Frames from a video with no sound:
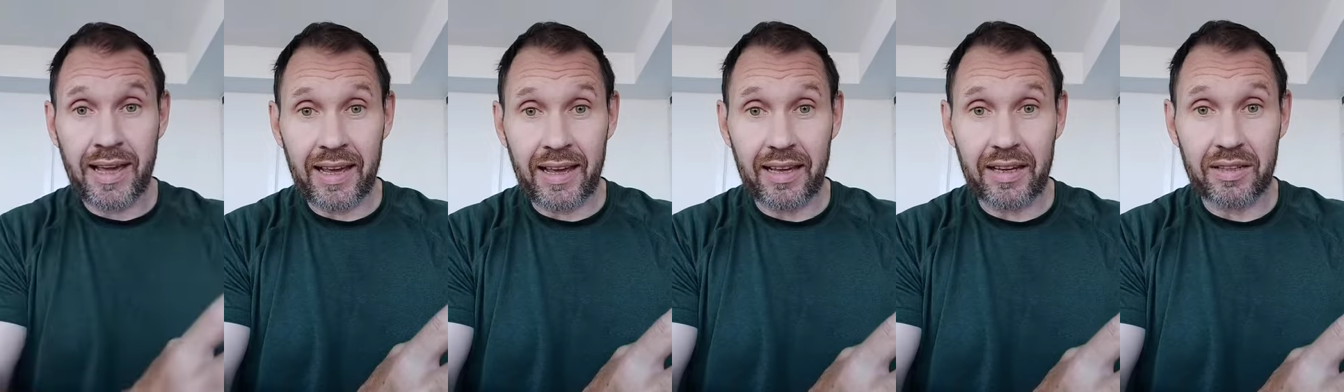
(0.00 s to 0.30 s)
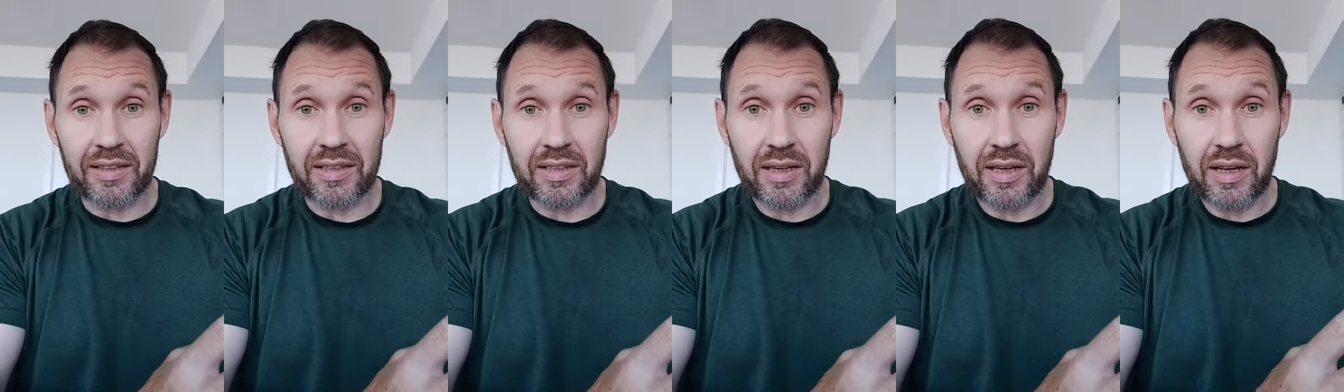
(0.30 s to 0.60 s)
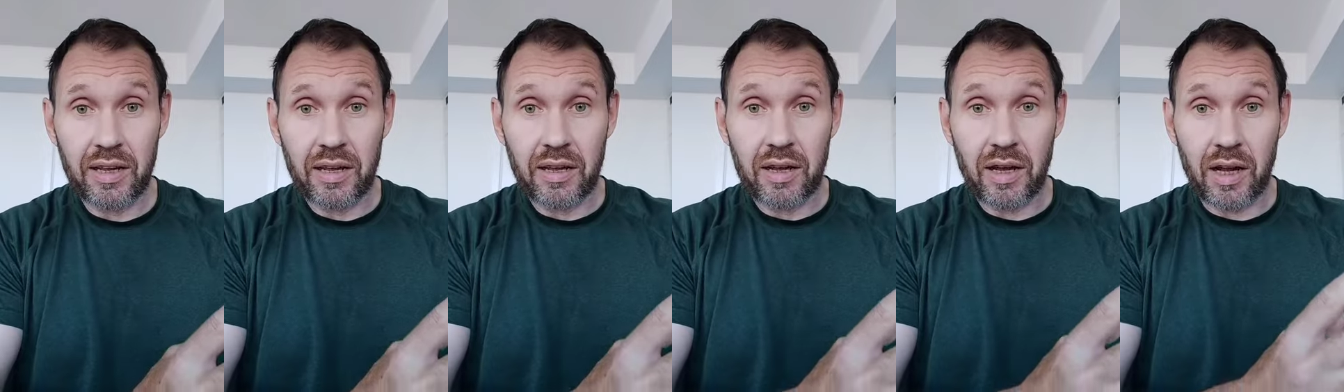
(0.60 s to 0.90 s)
and
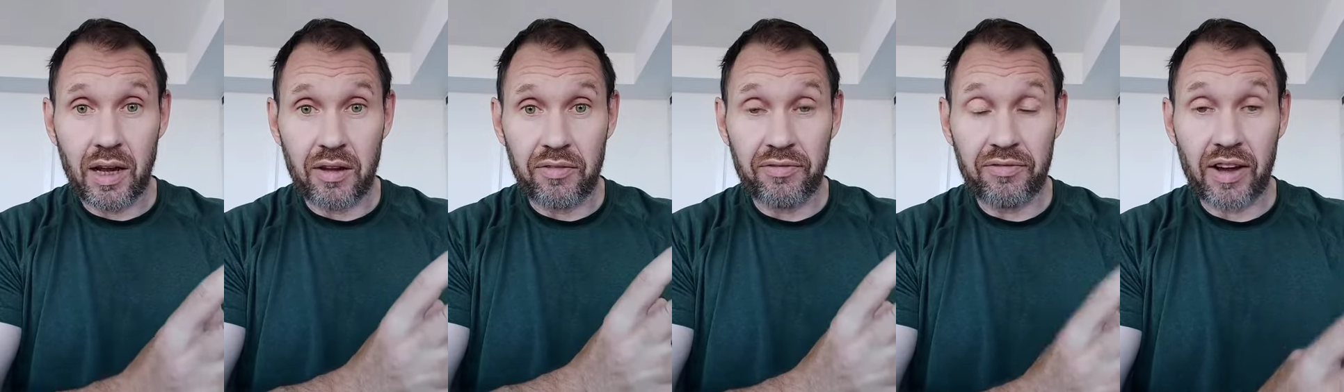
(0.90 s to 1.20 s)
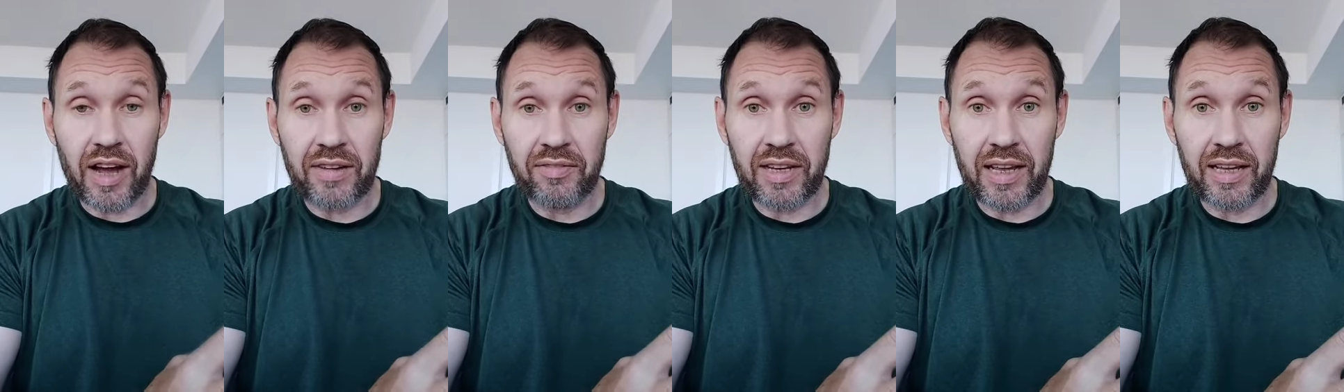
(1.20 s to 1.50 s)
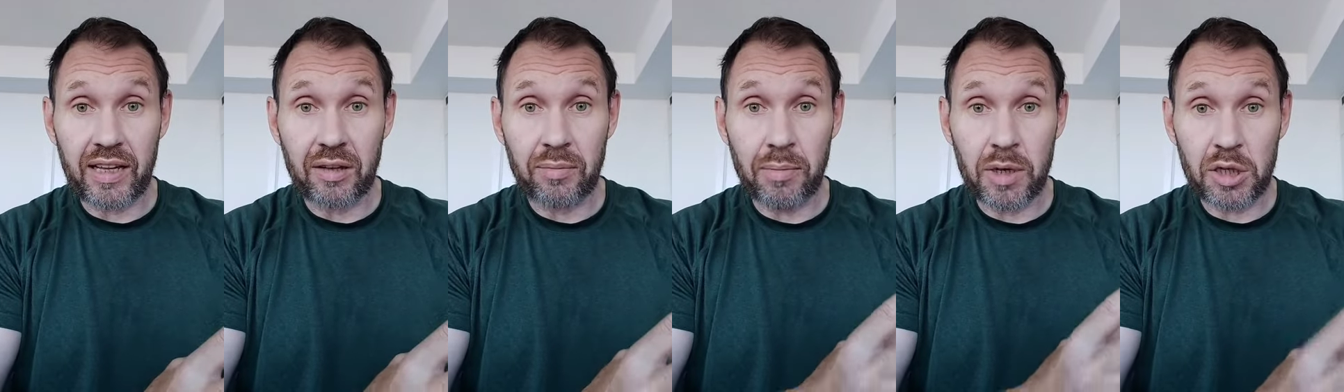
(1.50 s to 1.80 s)
a five day
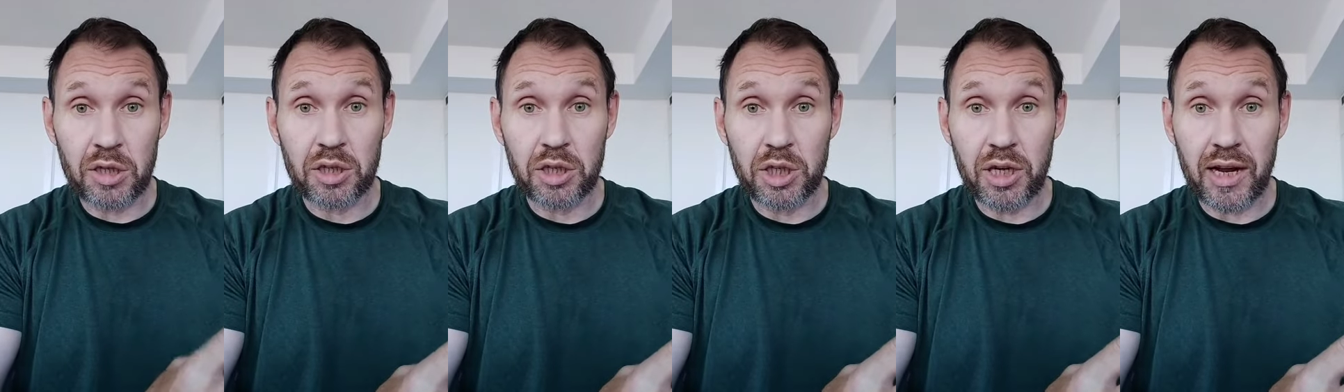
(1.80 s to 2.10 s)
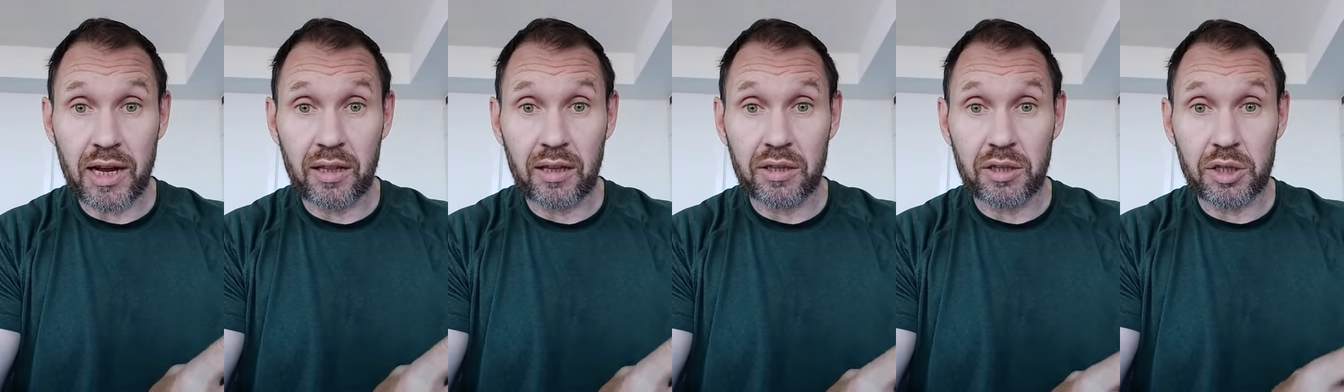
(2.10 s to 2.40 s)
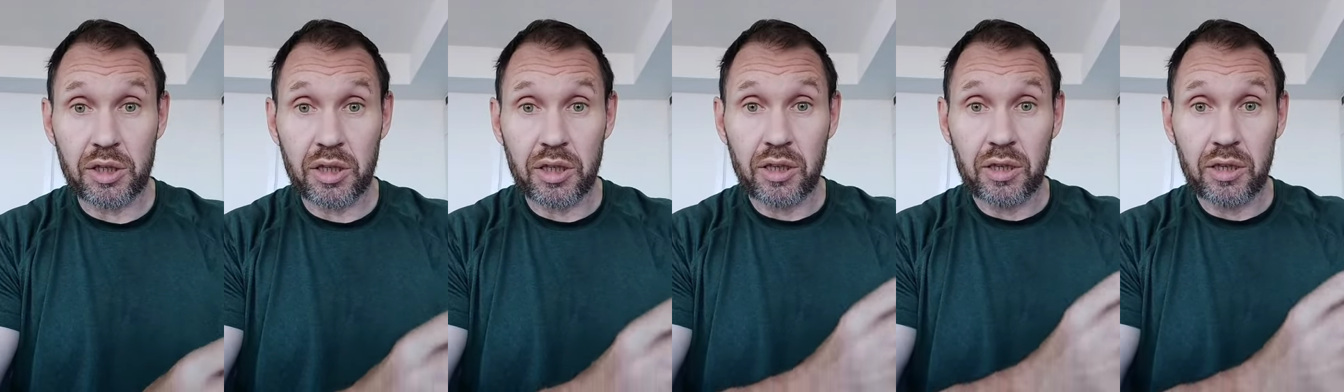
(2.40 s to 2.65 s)
commission challenge